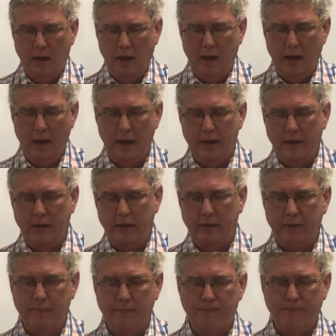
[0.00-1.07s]

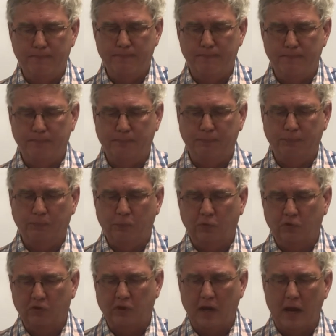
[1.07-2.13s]
And
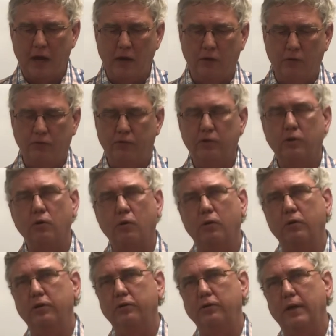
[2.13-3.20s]
scales. You're going
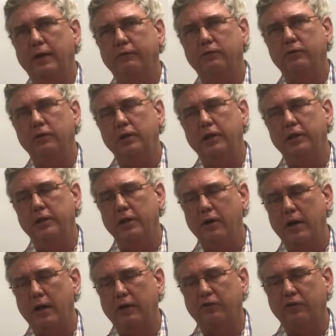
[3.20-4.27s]
to need to know
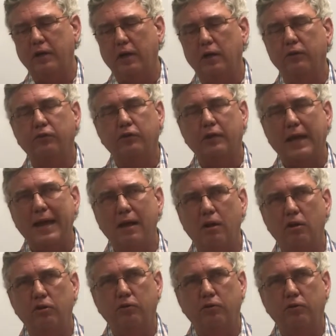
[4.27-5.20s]
how to scale. A scale is